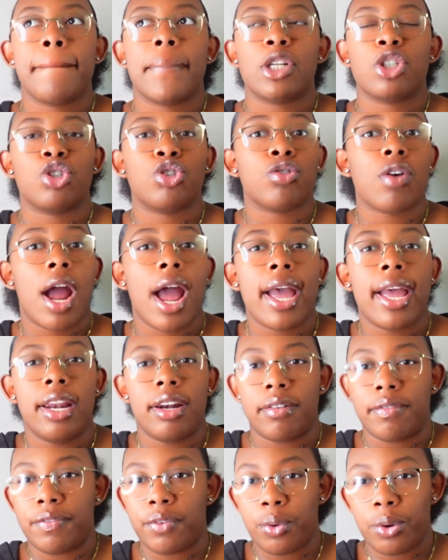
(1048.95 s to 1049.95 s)
try and
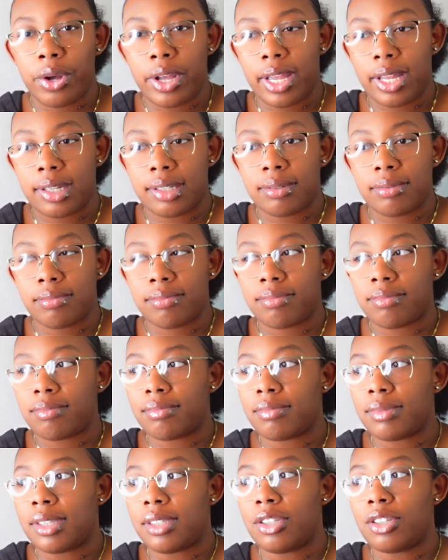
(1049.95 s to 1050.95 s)
avoid,
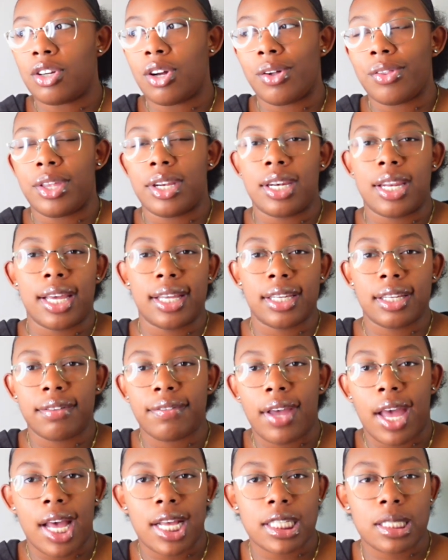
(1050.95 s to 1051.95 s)
you know, the negative
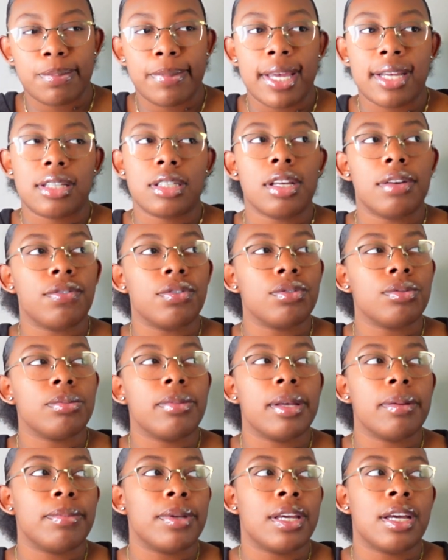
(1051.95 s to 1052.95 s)
aspects of a
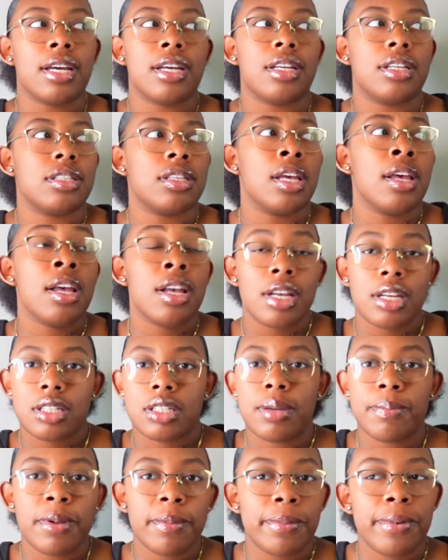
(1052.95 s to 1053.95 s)
roommate, because
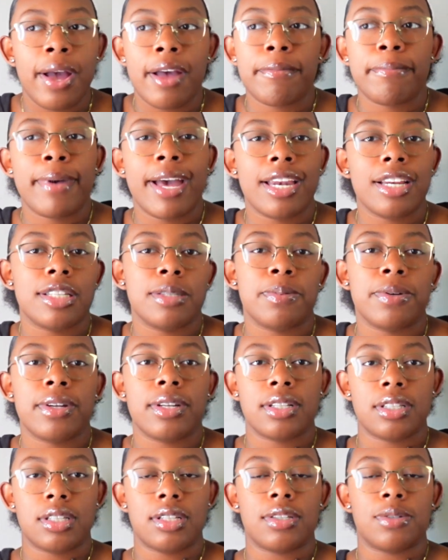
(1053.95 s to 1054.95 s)
some people have bad
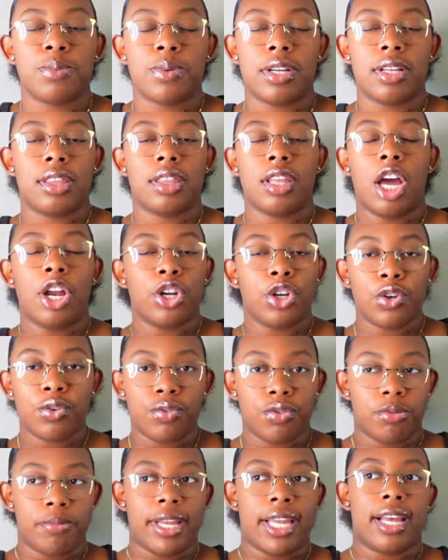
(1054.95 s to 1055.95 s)
experiences with a new
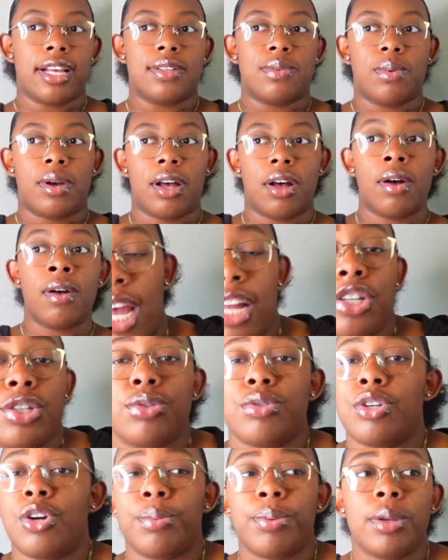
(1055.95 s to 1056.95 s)
roommate as well. I
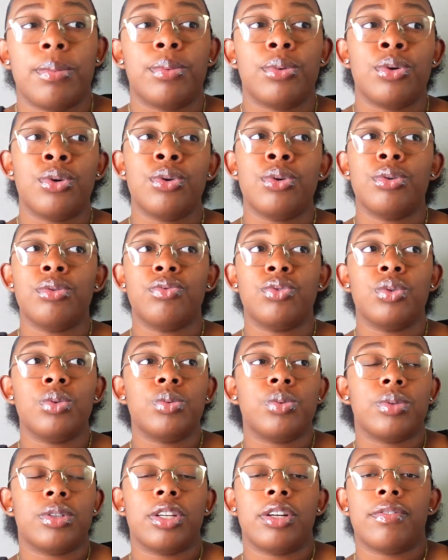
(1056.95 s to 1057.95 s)
do know people who
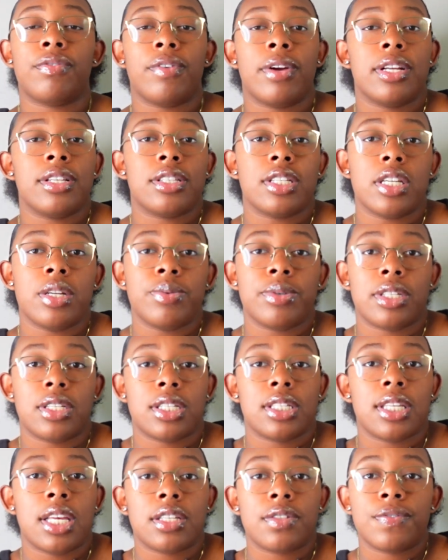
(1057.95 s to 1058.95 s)
roomed with their friends and it was
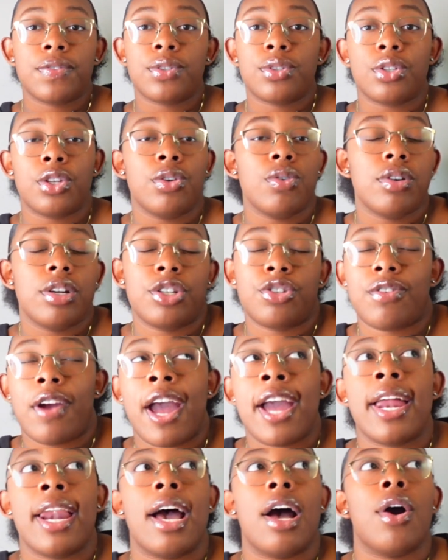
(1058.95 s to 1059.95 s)
successful, so you could
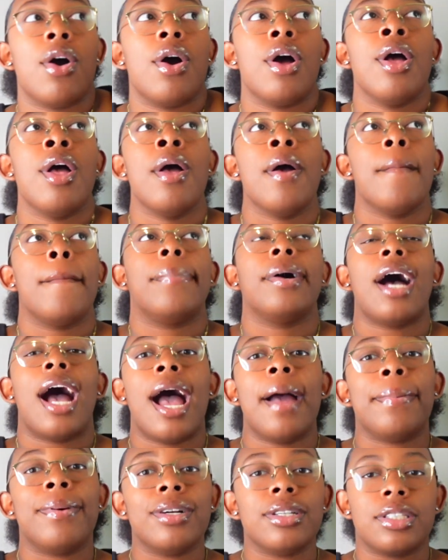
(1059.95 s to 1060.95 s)
try it out, but
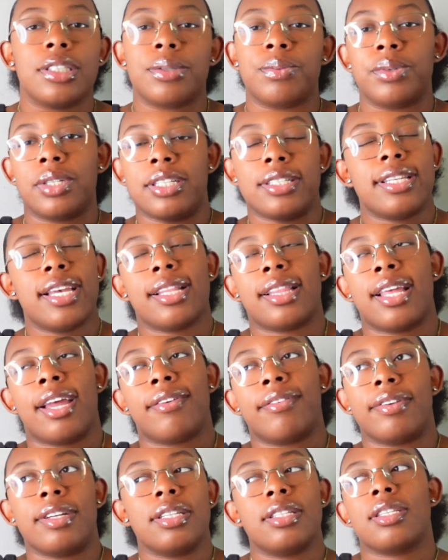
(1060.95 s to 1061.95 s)
I personally wouldn't take
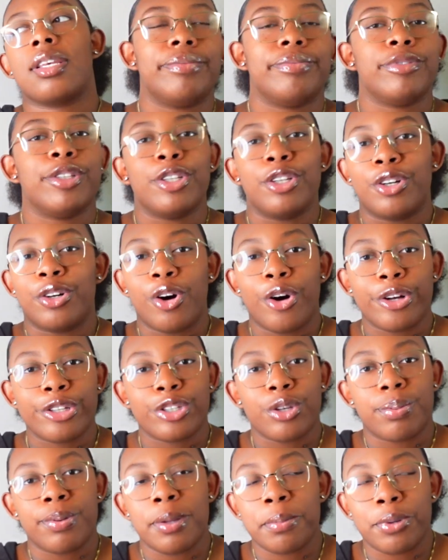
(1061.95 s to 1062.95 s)
that risk. You know,
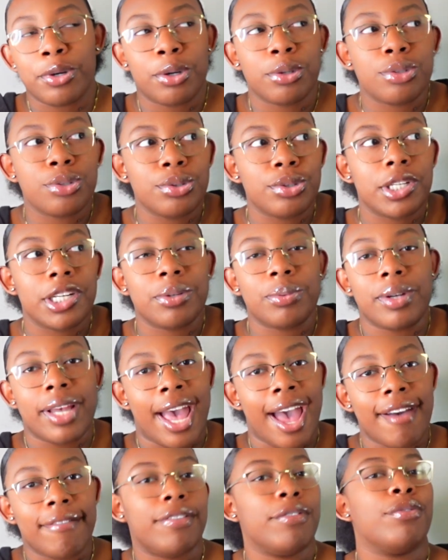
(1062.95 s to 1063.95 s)
also people don't do good with
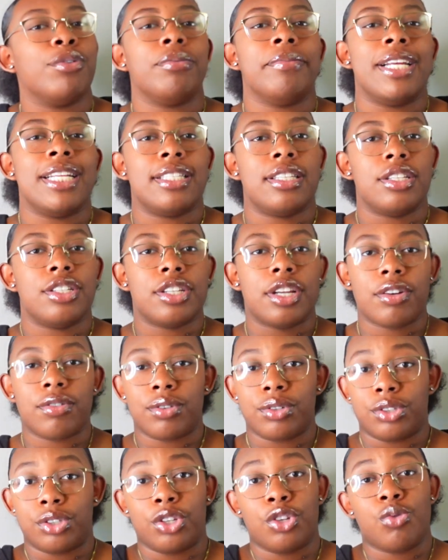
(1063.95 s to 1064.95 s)
having roommates in
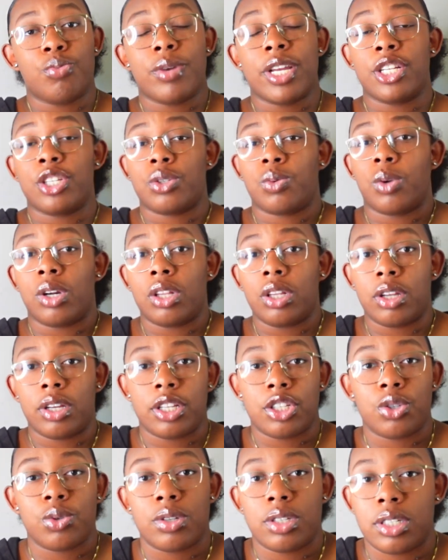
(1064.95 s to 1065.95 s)
general, so you may just want to look
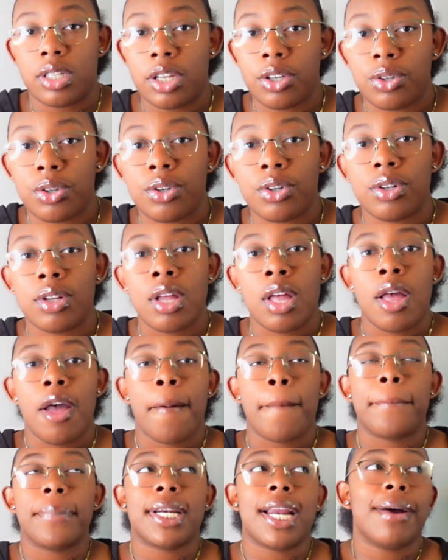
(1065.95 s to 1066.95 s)
into a single.
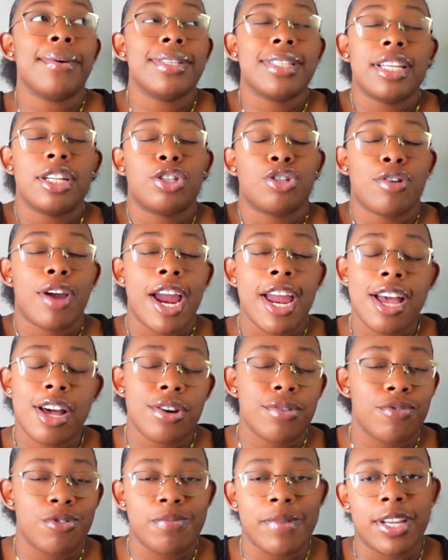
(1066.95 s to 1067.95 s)
But I would say try out
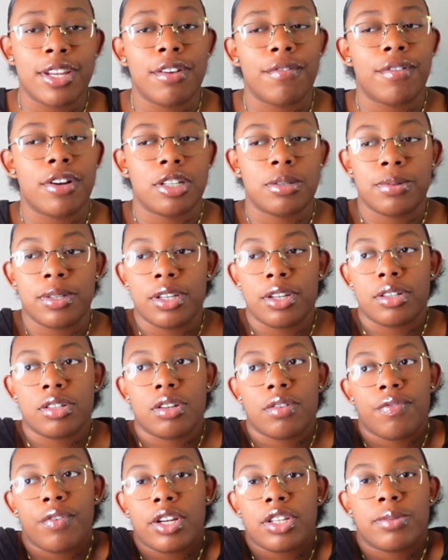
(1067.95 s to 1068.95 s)
a roommate your freshman year. It's
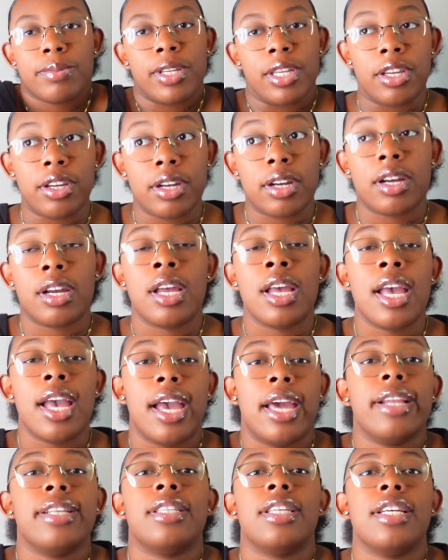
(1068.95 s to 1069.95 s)
your freshman year,
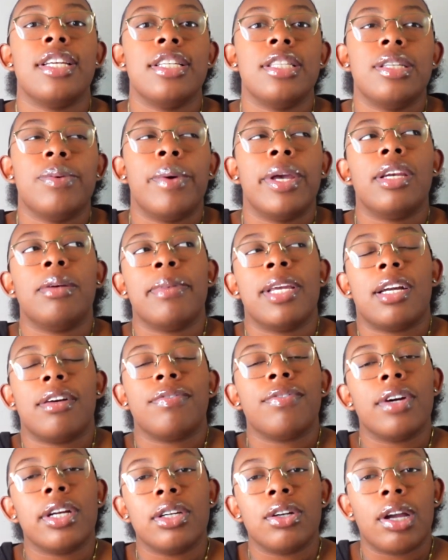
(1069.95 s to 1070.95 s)
and it's an easy way to make a
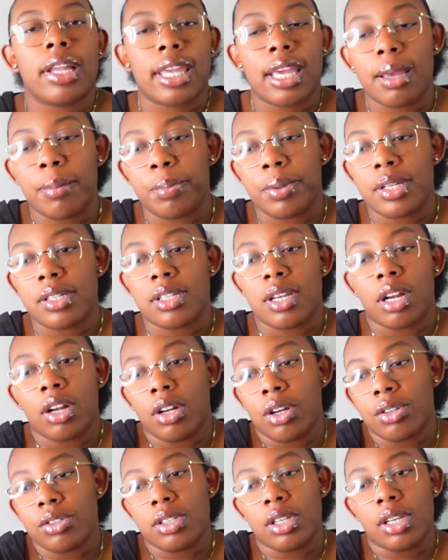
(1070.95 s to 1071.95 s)
friend on campus. You can
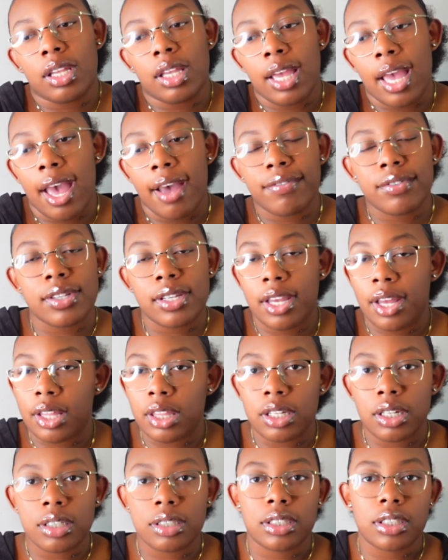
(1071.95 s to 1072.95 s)
go to the caf
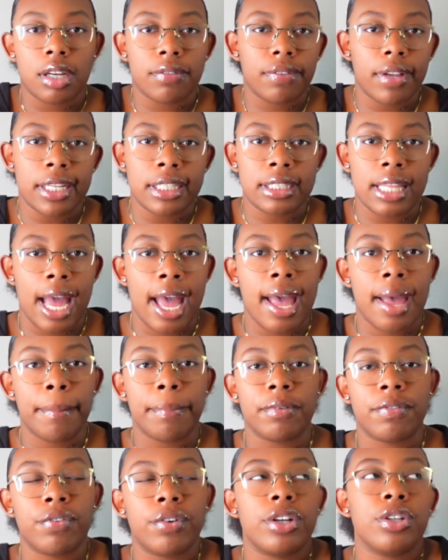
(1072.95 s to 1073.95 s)
together, stuff like that,
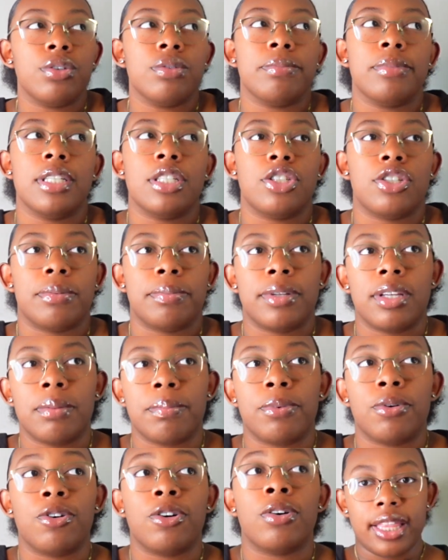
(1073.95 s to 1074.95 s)
before you meet your
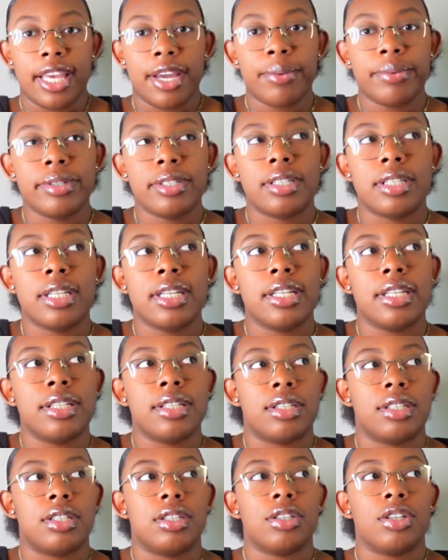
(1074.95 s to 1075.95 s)
people. There was
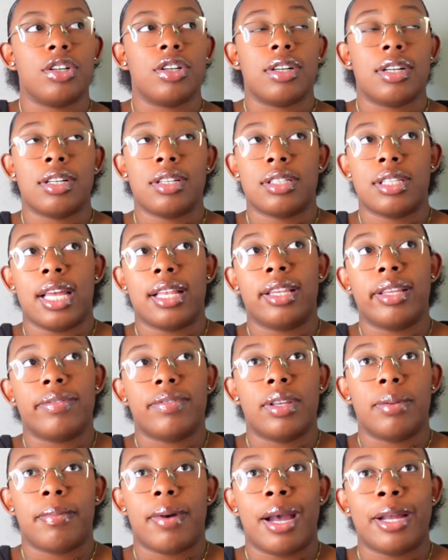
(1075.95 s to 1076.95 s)
these girls that
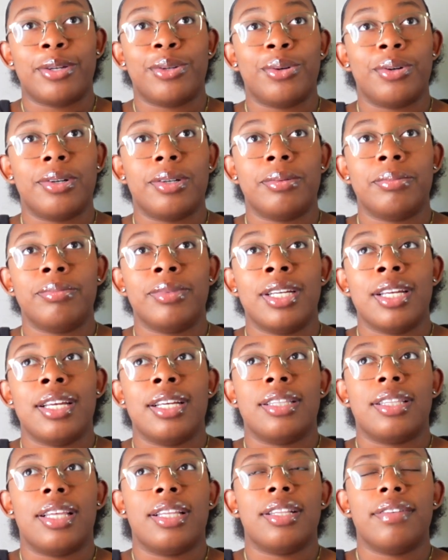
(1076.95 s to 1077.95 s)
lived in my dorm.
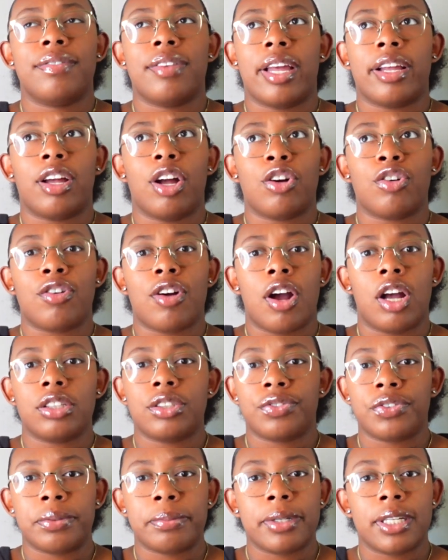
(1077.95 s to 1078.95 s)
They lived like across
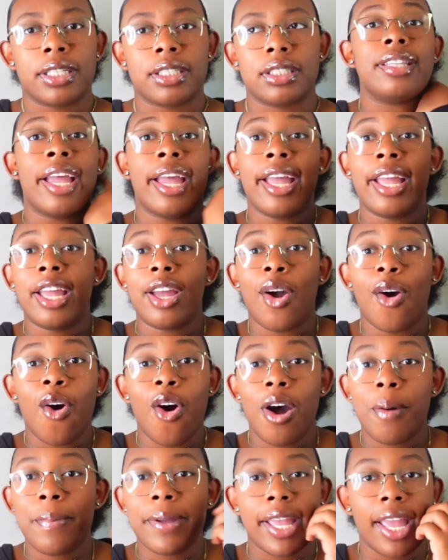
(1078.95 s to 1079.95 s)
from us. They
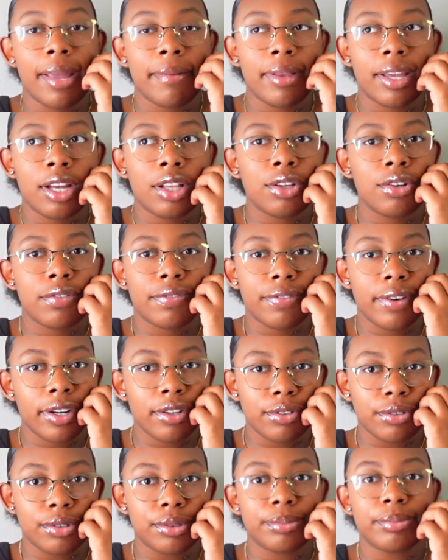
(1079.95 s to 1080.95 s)
all became like a little
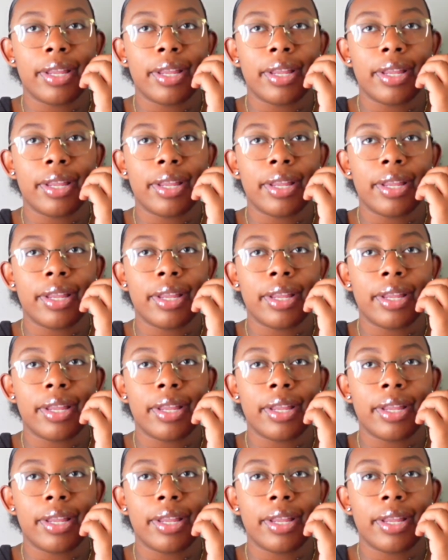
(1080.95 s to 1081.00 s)
friend group.